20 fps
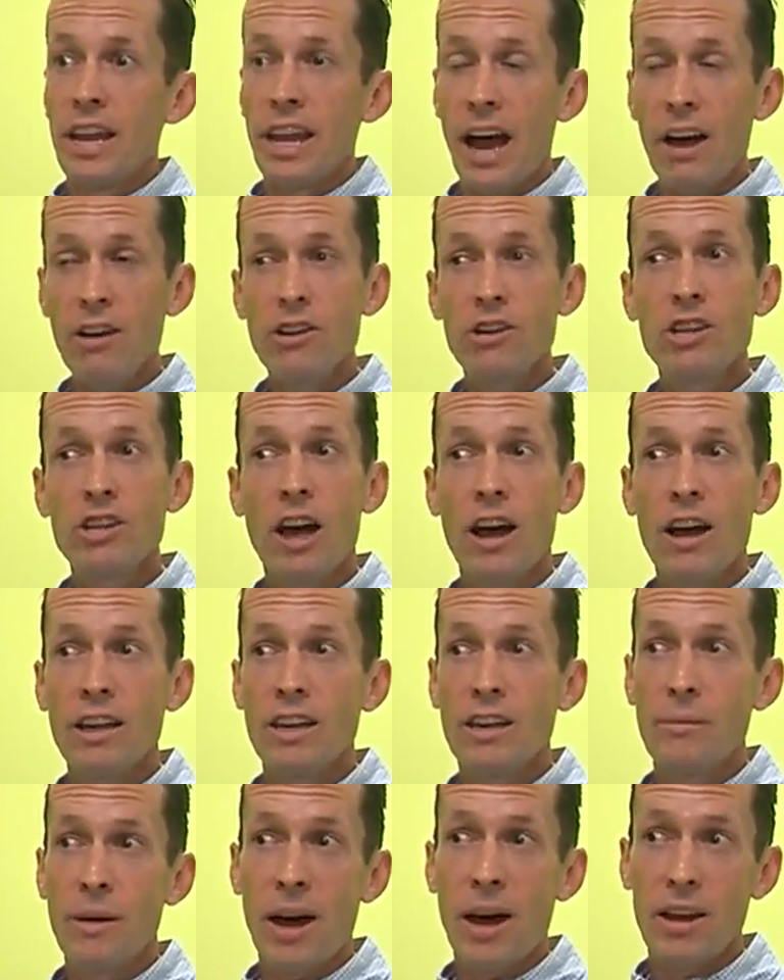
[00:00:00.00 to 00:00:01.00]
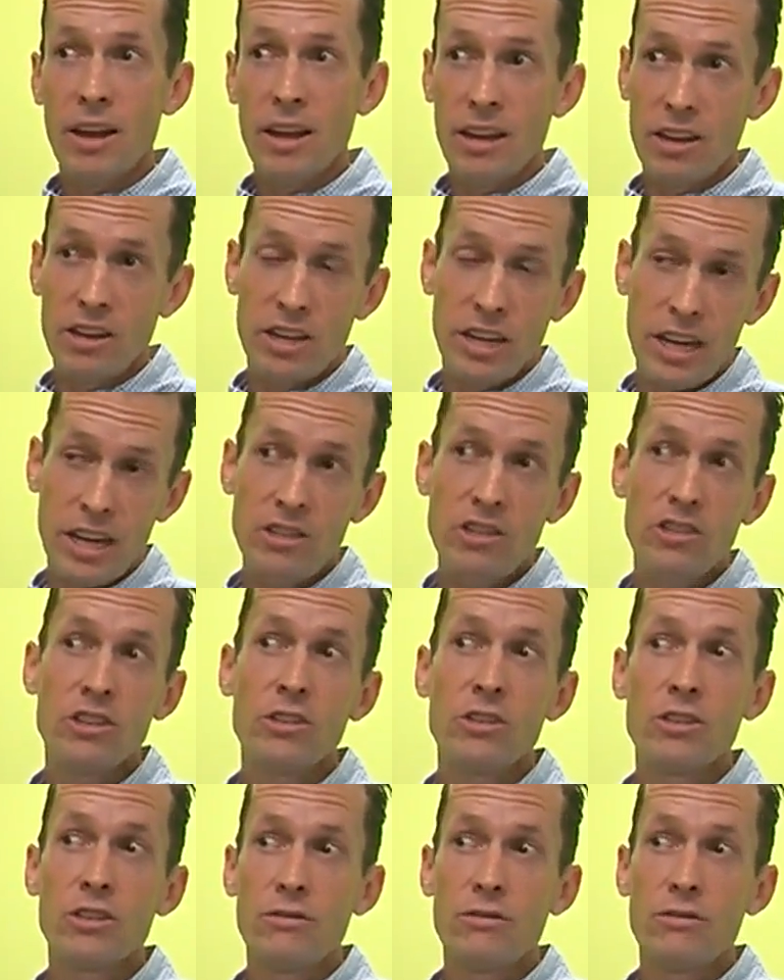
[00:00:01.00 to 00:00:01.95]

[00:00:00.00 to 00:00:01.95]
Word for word: Now you're talking about an industrial